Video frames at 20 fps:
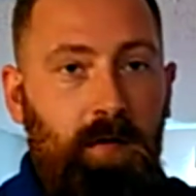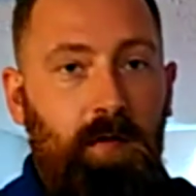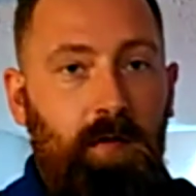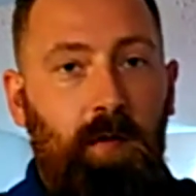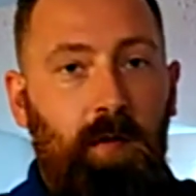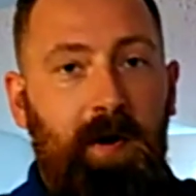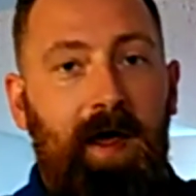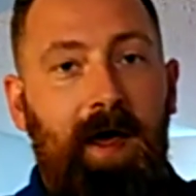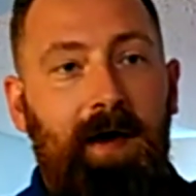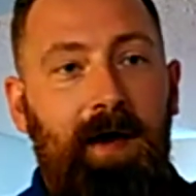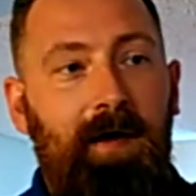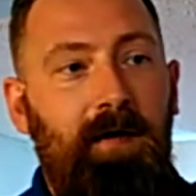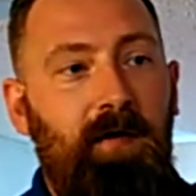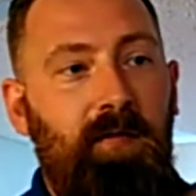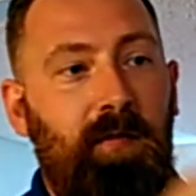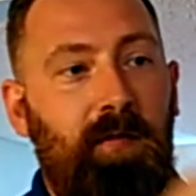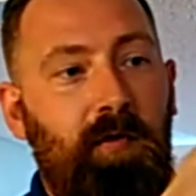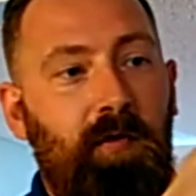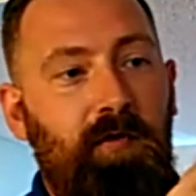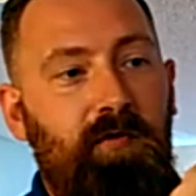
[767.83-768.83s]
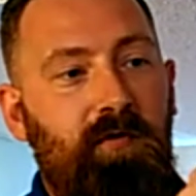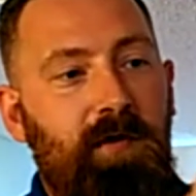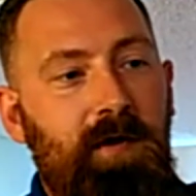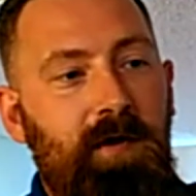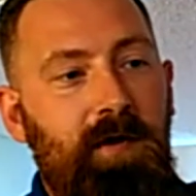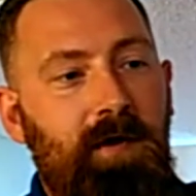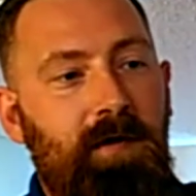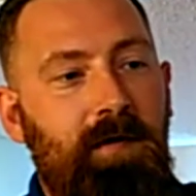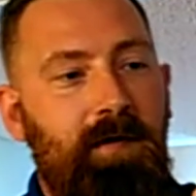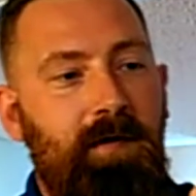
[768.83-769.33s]
When hanging this pull
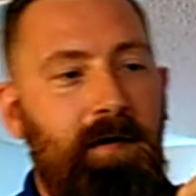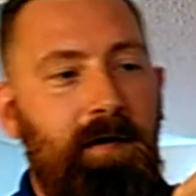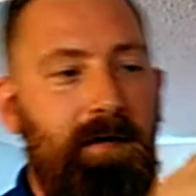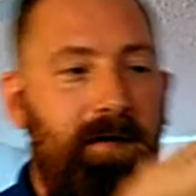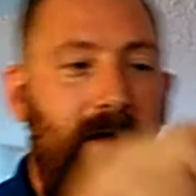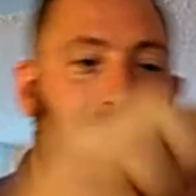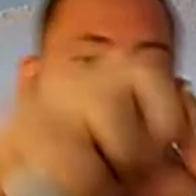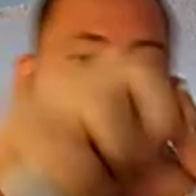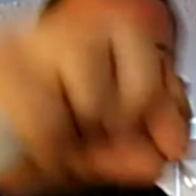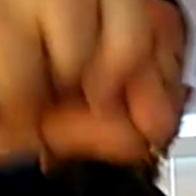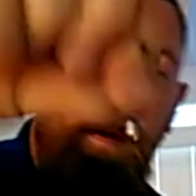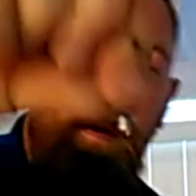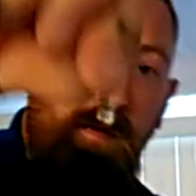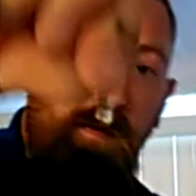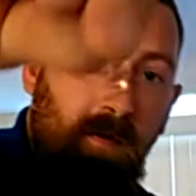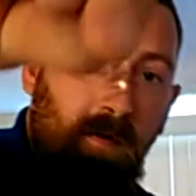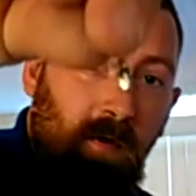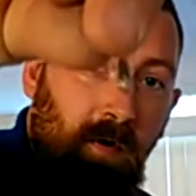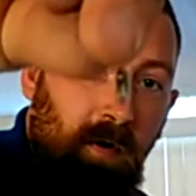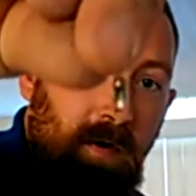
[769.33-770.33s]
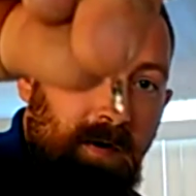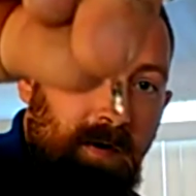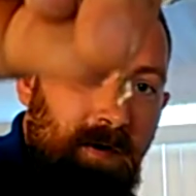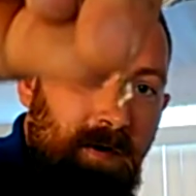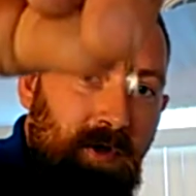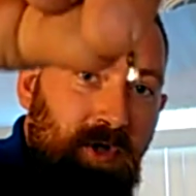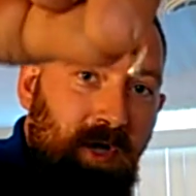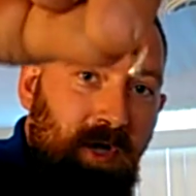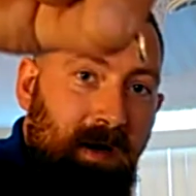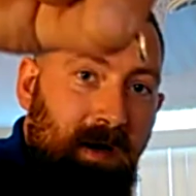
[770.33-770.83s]
string, it's got one of these little
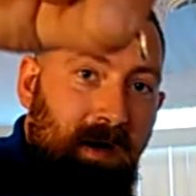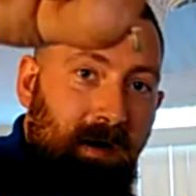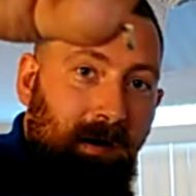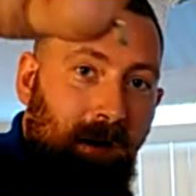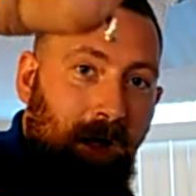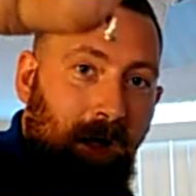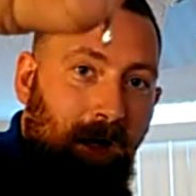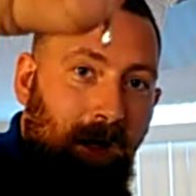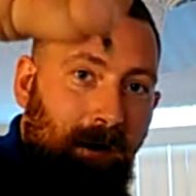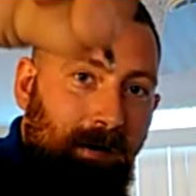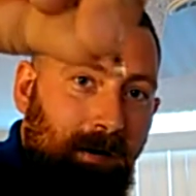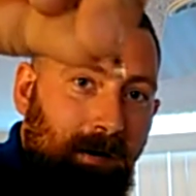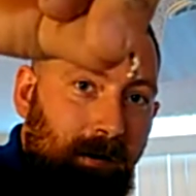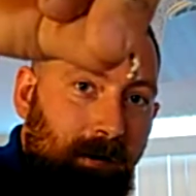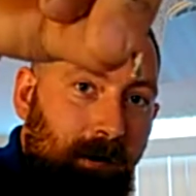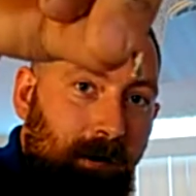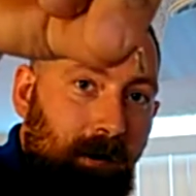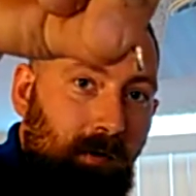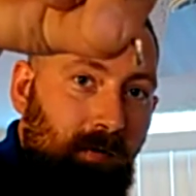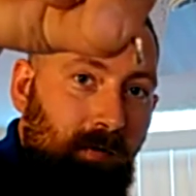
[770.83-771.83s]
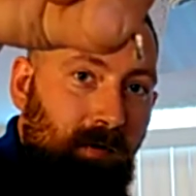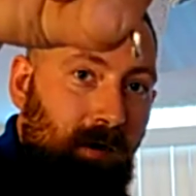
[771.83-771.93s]
chain lock dealios